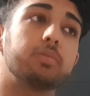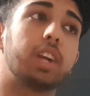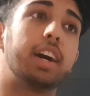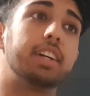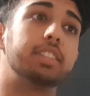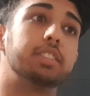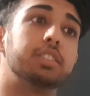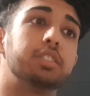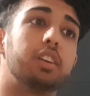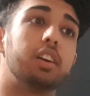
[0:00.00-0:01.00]

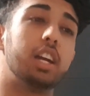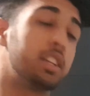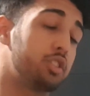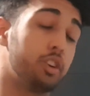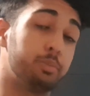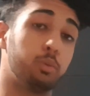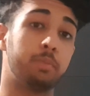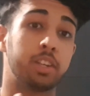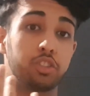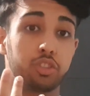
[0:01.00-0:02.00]
And it's notable
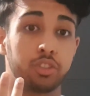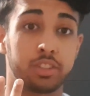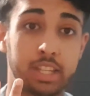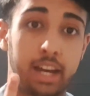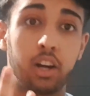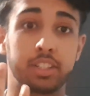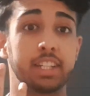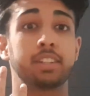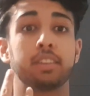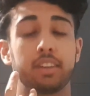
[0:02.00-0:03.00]
mentions that I
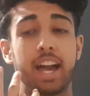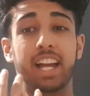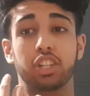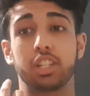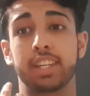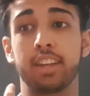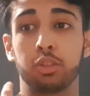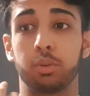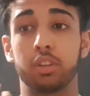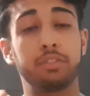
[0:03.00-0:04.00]
did actually get
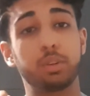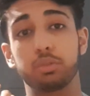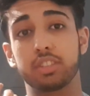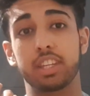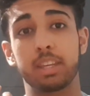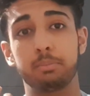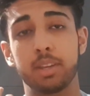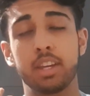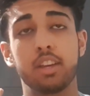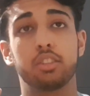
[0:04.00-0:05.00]
into a Nuffield scheme,
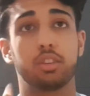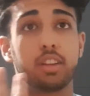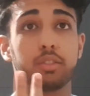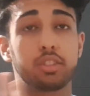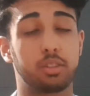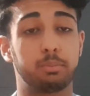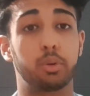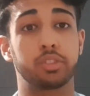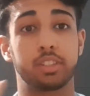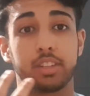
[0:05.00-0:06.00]
so there is some
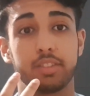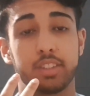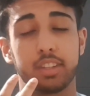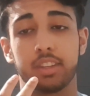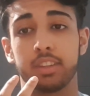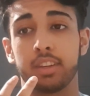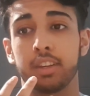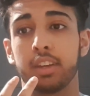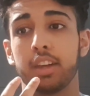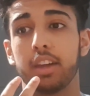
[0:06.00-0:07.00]
positivity in there.
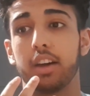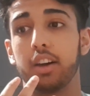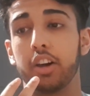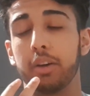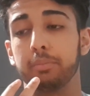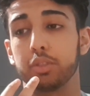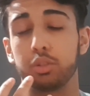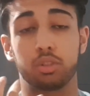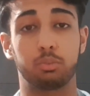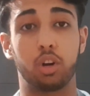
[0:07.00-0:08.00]
To
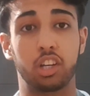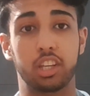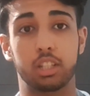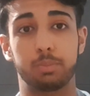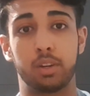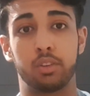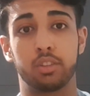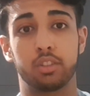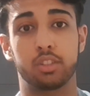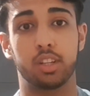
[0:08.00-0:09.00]
do some work experience.